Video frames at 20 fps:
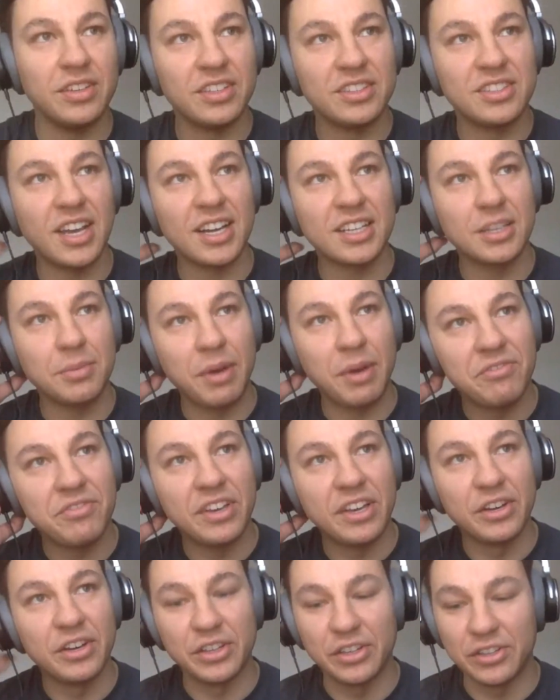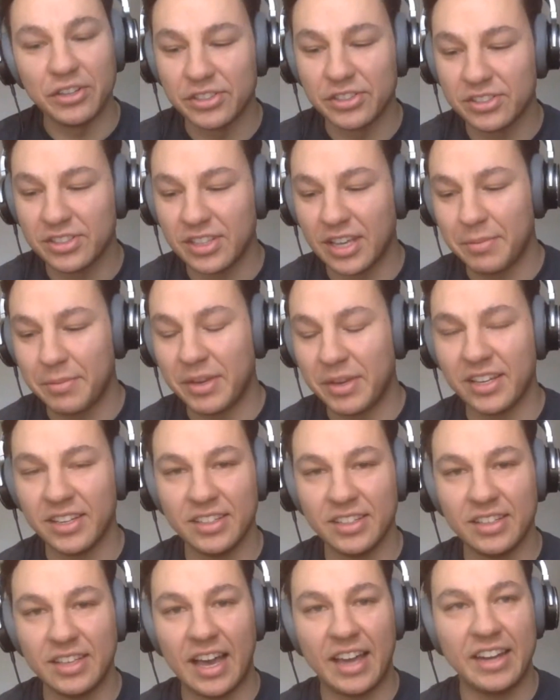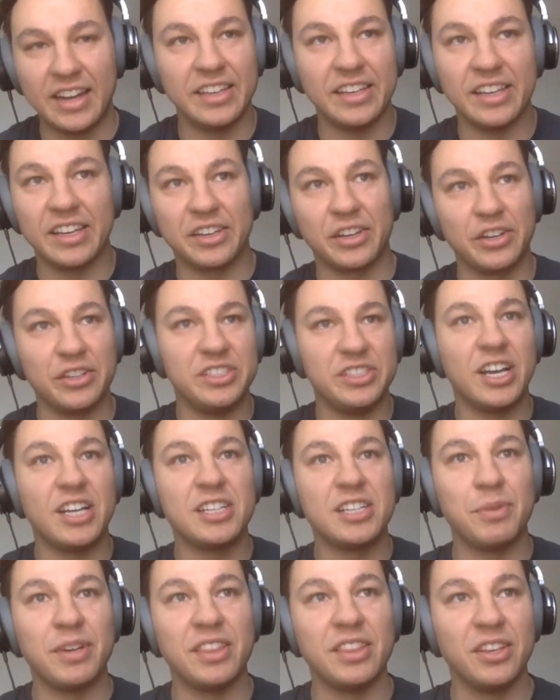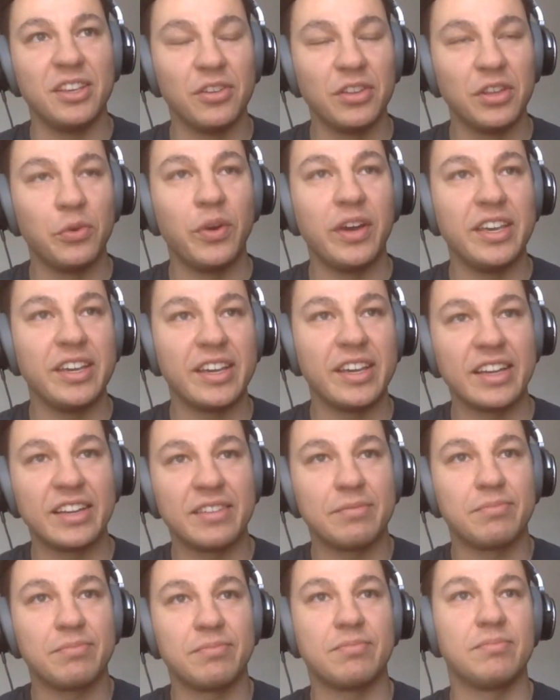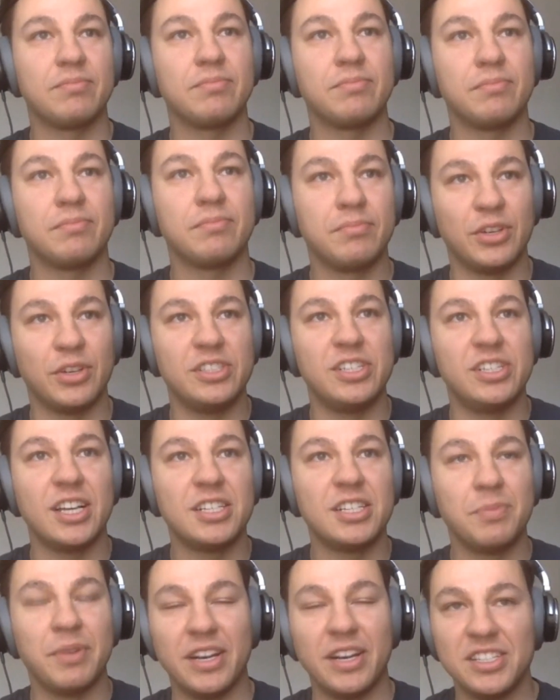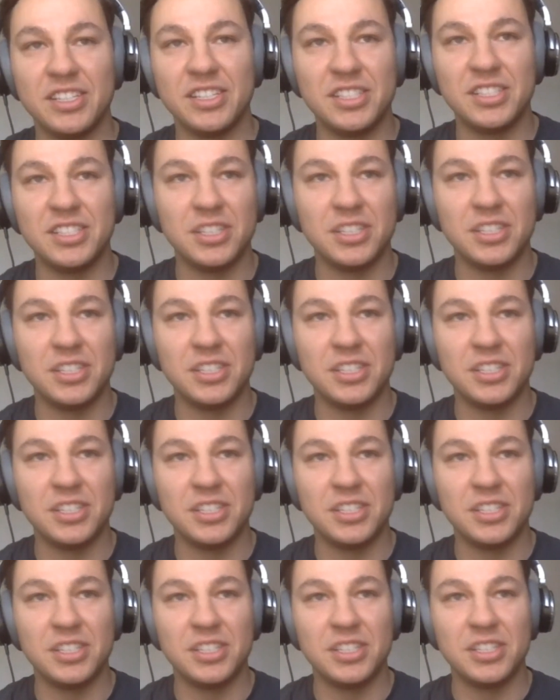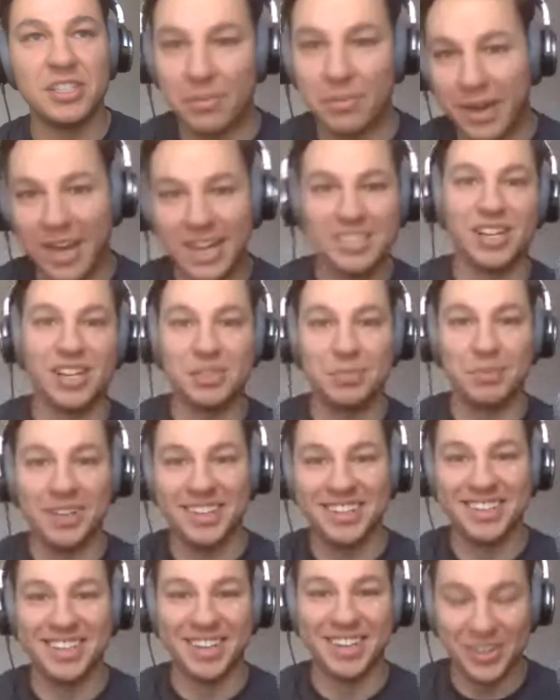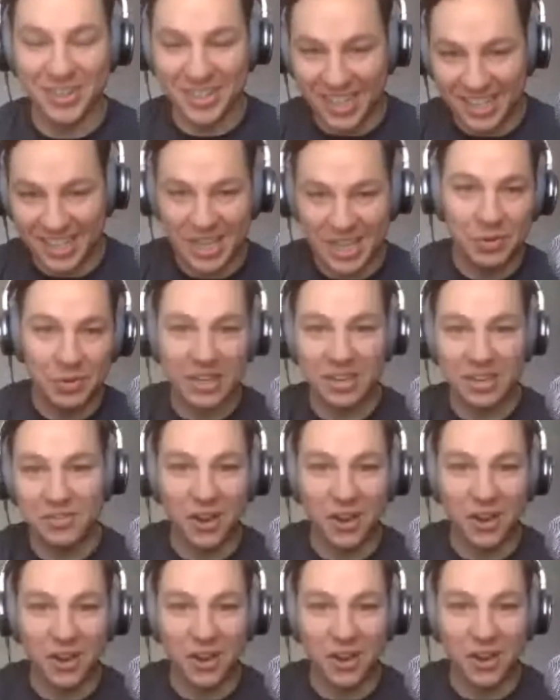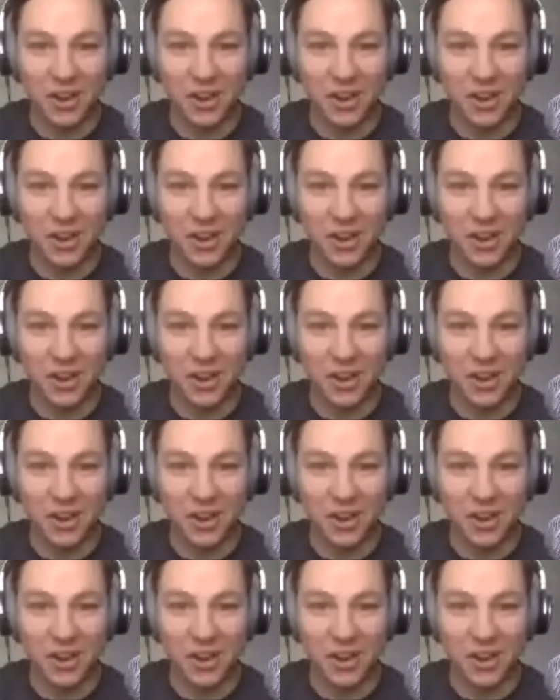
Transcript: talked about failures. I mean, how do you get good judgment? The only way you get good judgment is you make mistakes by having bad judgment, and that's how we evolve and learn.